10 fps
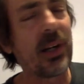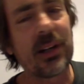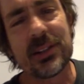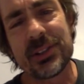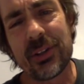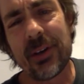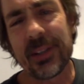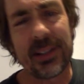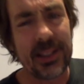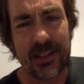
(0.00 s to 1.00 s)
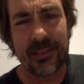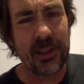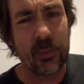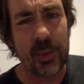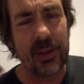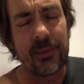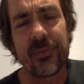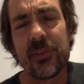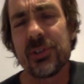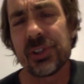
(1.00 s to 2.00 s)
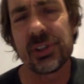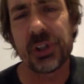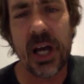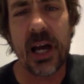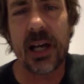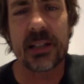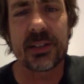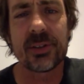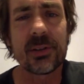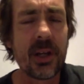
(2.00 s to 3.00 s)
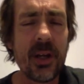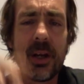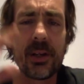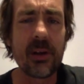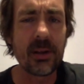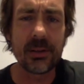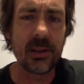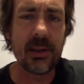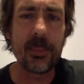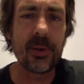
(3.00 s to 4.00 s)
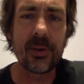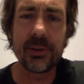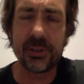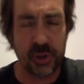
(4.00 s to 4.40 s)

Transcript: records, you often think of like weird fusion jazz or Jan Klemmer or